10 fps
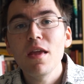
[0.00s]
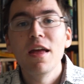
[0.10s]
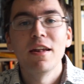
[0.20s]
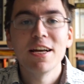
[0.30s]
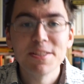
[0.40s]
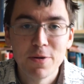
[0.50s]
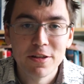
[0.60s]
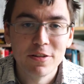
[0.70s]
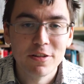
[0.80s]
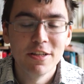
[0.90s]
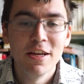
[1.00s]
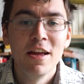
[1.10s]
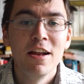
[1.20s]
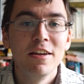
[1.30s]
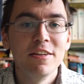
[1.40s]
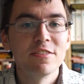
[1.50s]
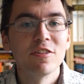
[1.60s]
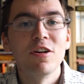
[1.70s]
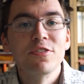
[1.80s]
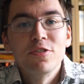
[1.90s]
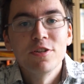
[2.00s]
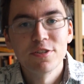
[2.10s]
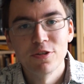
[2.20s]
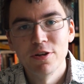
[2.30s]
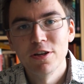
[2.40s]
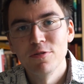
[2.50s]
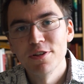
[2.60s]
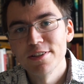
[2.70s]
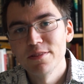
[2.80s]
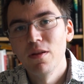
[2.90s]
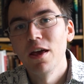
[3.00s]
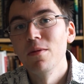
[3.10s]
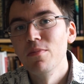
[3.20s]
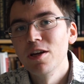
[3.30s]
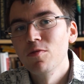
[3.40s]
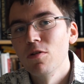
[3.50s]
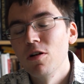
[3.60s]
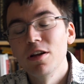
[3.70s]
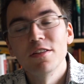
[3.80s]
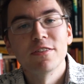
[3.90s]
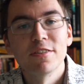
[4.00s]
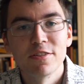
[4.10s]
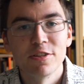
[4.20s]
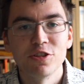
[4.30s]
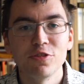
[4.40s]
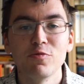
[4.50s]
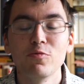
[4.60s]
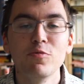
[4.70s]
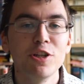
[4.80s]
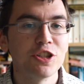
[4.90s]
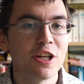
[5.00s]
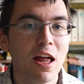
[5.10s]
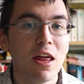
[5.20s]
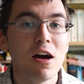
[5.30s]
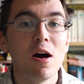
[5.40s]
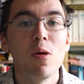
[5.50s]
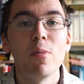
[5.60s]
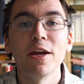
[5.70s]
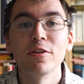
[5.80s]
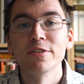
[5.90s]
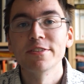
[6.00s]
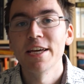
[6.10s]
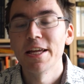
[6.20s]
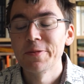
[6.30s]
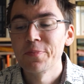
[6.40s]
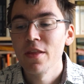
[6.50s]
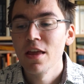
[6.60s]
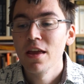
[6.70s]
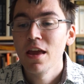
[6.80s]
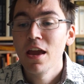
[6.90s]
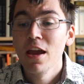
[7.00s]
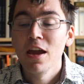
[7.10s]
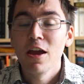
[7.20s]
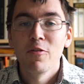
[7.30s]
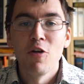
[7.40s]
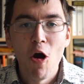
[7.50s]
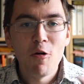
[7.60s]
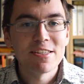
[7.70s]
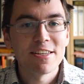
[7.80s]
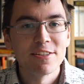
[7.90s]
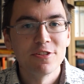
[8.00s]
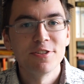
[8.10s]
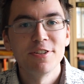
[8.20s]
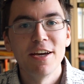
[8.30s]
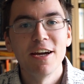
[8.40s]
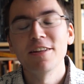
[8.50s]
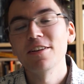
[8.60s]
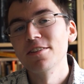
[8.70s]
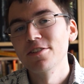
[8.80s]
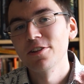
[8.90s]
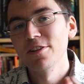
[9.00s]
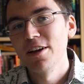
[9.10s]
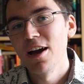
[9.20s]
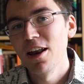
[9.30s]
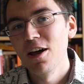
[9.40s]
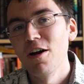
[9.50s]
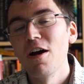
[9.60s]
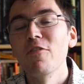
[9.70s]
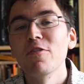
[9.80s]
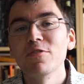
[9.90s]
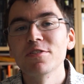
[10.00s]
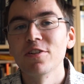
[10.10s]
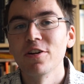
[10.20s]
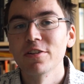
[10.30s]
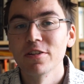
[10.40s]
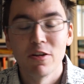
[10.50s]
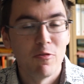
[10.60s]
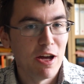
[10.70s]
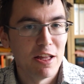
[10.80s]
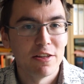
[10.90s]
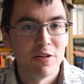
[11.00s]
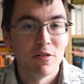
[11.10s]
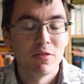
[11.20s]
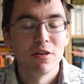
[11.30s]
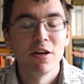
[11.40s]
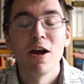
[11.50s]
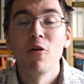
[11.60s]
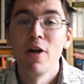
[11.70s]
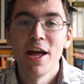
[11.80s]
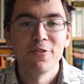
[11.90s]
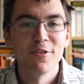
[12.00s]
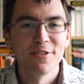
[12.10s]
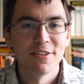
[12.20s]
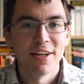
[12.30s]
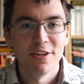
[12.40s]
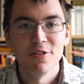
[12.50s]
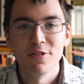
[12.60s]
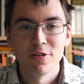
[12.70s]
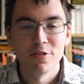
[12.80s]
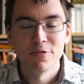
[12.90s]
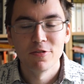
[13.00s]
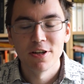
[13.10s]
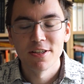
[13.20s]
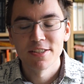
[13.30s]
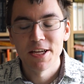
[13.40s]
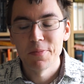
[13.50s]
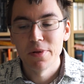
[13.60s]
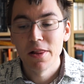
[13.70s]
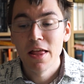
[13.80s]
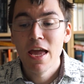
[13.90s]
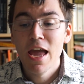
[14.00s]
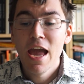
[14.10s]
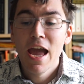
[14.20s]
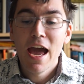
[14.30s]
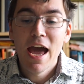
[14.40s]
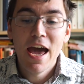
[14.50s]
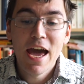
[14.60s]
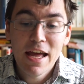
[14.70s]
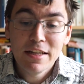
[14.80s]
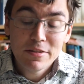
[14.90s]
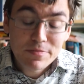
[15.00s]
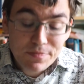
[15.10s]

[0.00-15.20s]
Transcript: And last but not least, also historical reasons play a big role in the decision which color our banknotes get. We always associate a certain color with a certain value. Red with the 10 euro note, for example. And